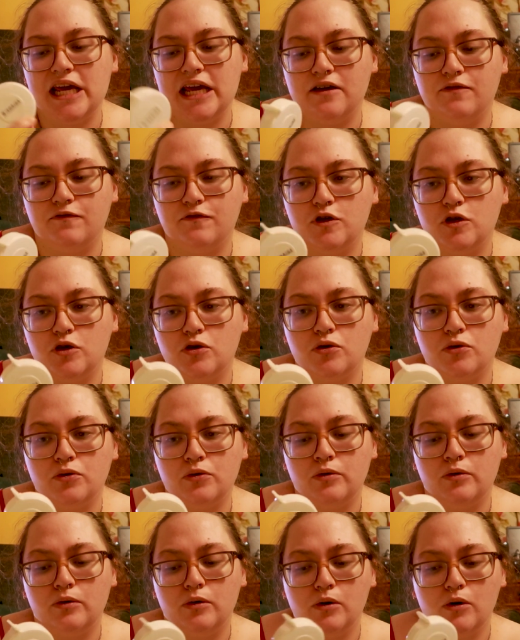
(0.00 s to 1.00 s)
If
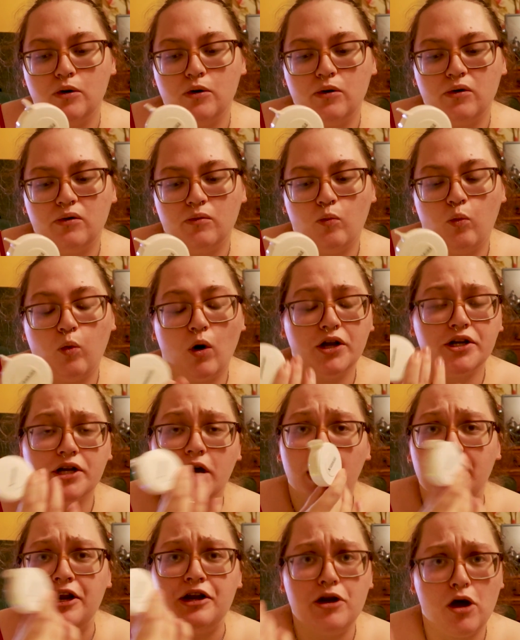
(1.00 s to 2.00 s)
you want,
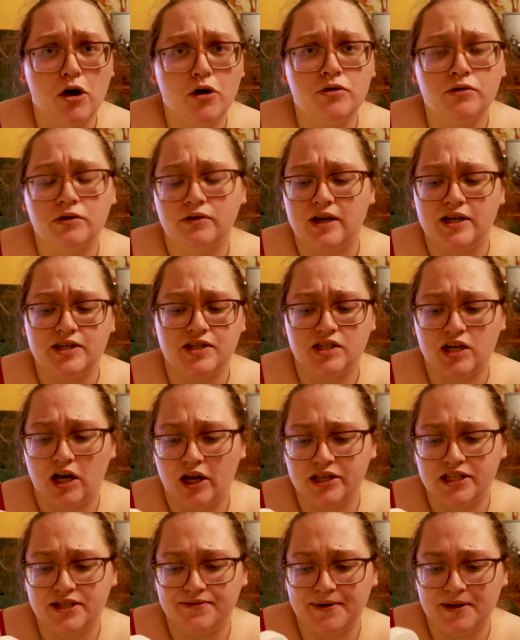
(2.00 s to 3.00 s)
I know that there's
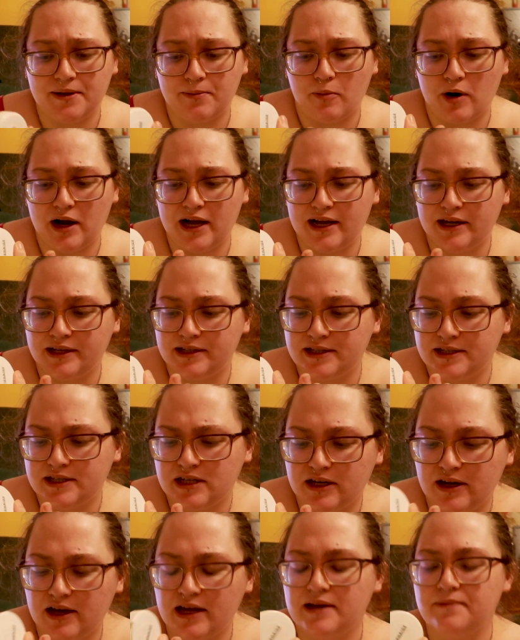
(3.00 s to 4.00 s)
tons of other brand
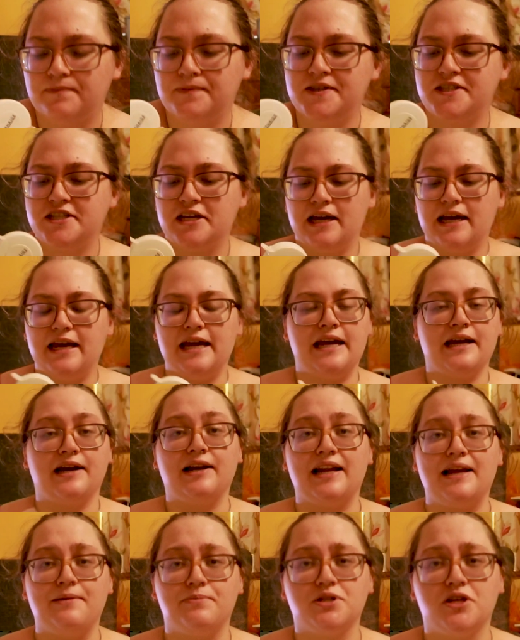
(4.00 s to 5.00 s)
types.
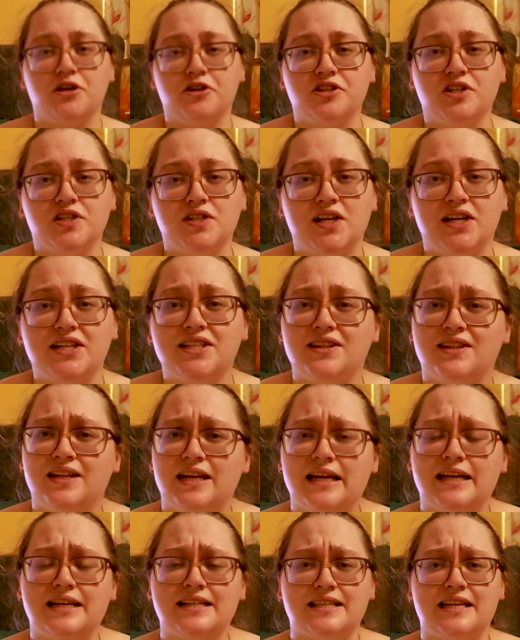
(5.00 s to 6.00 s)
It clips onto certain
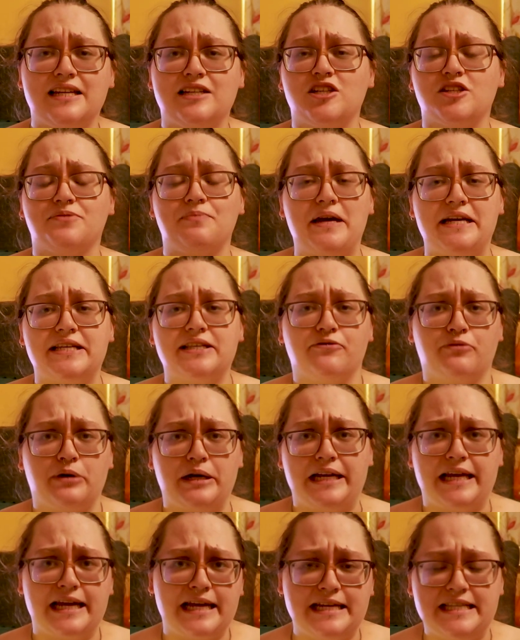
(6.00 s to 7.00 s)
things. It just makes it
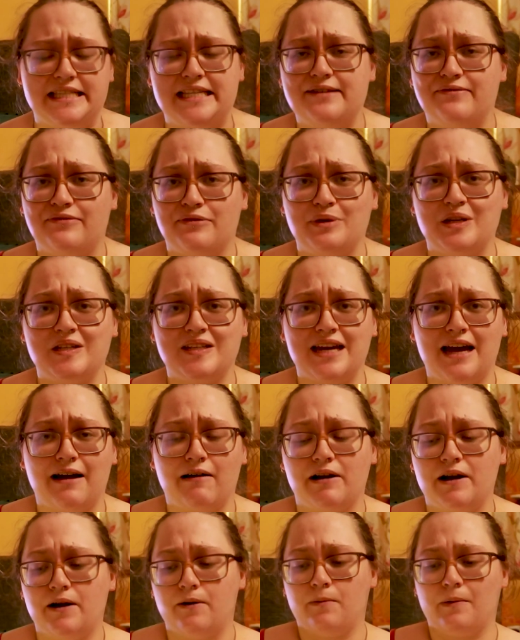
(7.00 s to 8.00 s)
really easy for me to
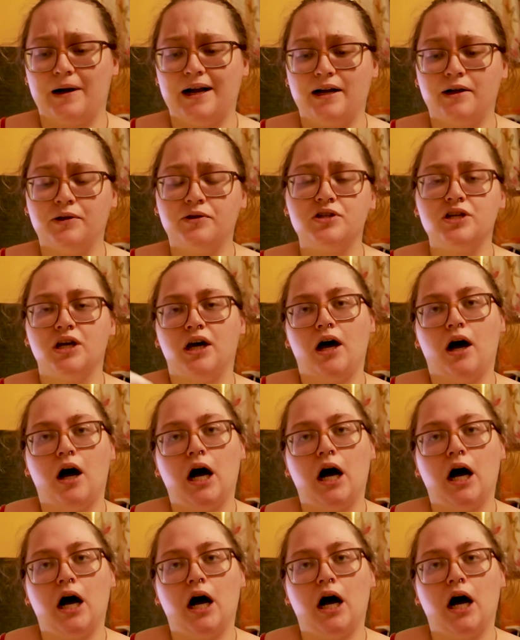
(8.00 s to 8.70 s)
carry it around.